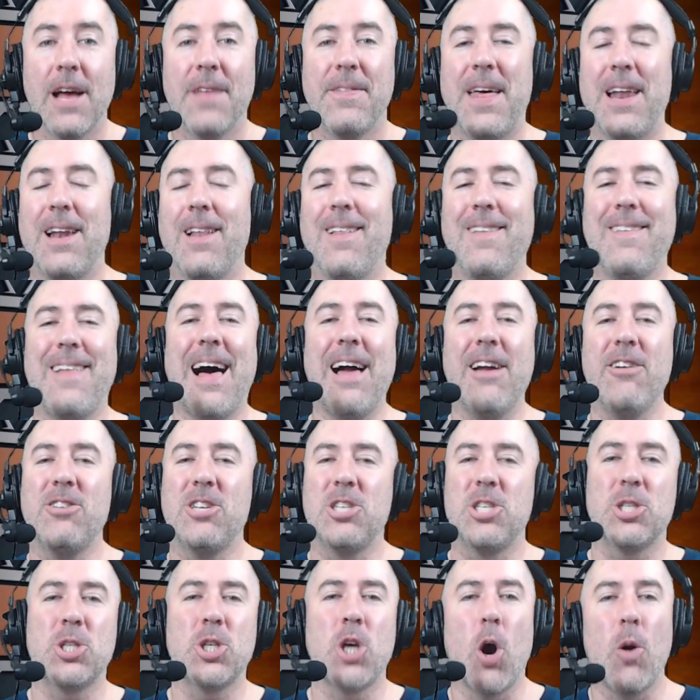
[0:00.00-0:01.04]
that'll allow you
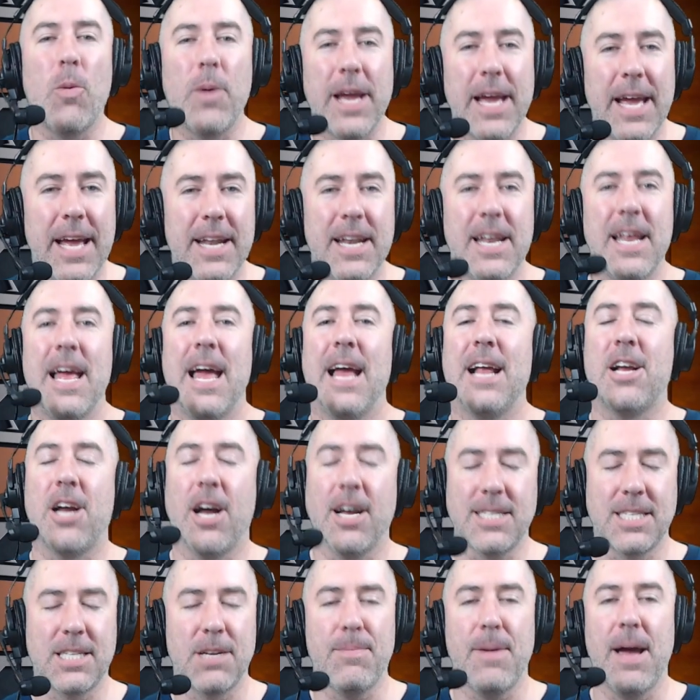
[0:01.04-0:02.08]
to just go in and
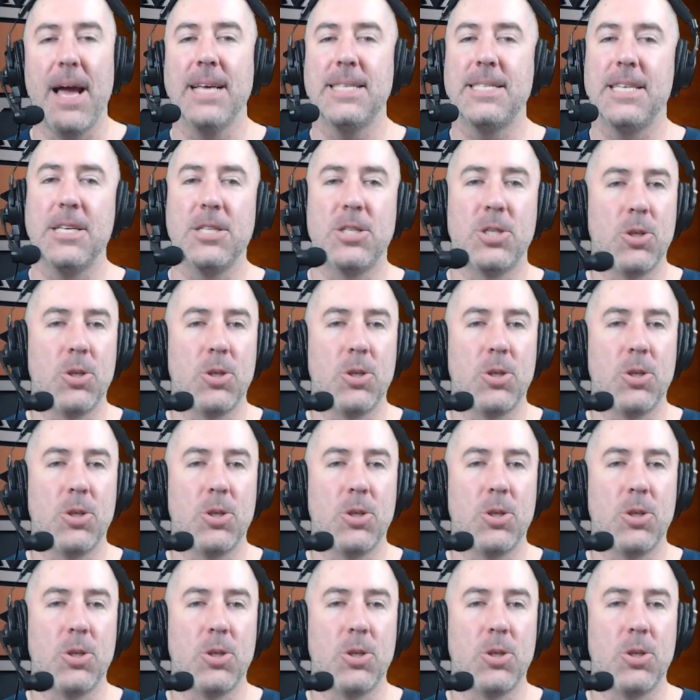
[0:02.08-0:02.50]
customize it,